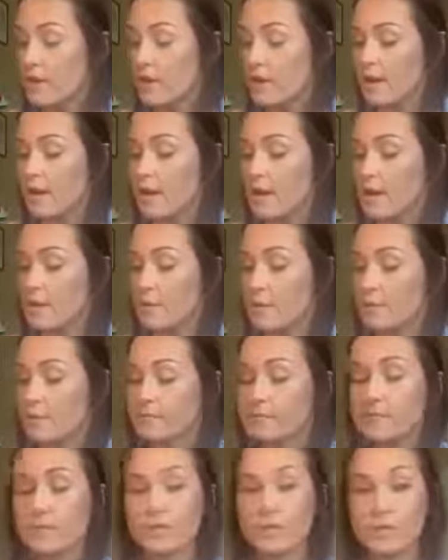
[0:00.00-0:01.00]
um,
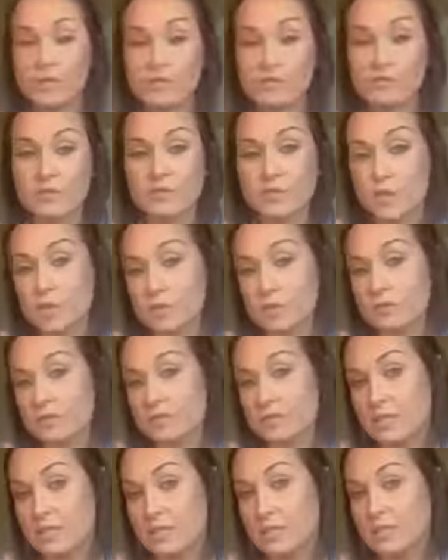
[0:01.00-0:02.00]
so we give the dogs the
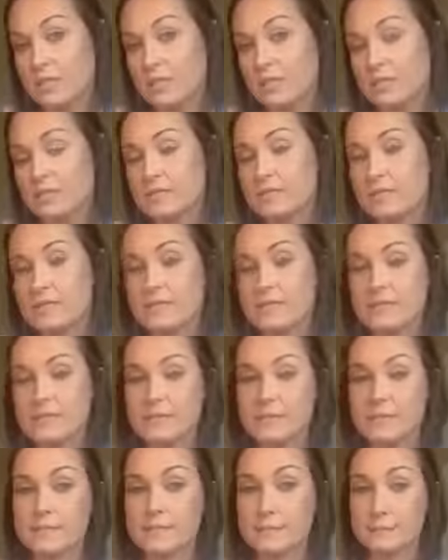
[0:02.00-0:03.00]
kids
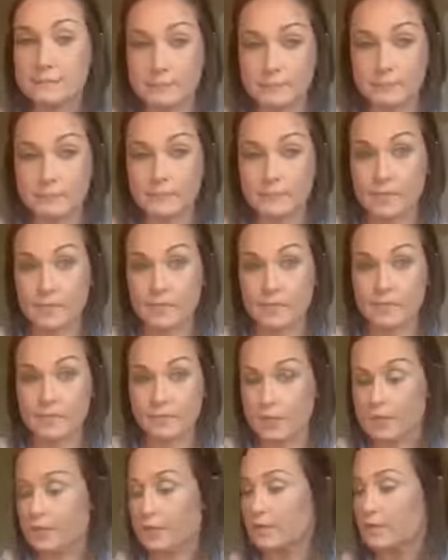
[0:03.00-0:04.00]
um, this
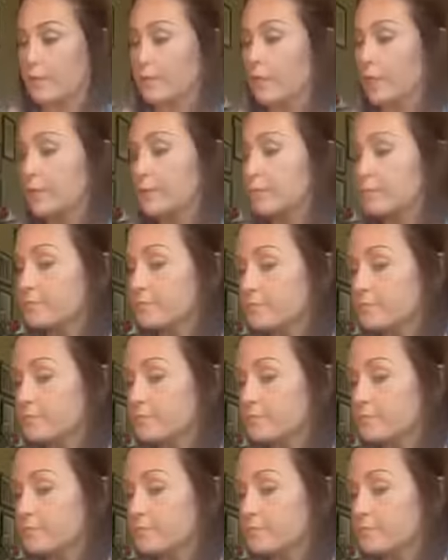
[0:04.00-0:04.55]
right here okay